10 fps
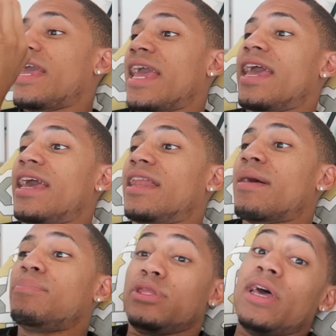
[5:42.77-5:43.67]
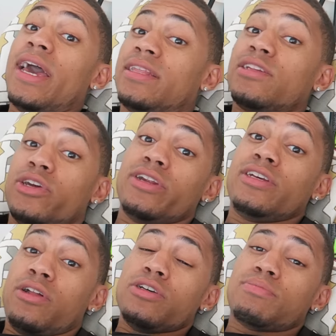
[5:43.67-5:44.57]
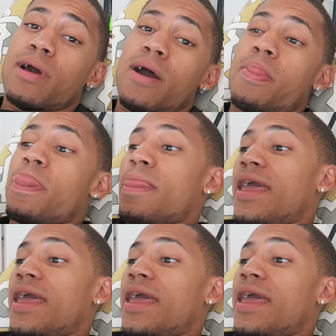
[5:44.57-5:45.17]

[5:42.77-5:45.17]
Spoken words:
And I put that in the dirty clothes pile.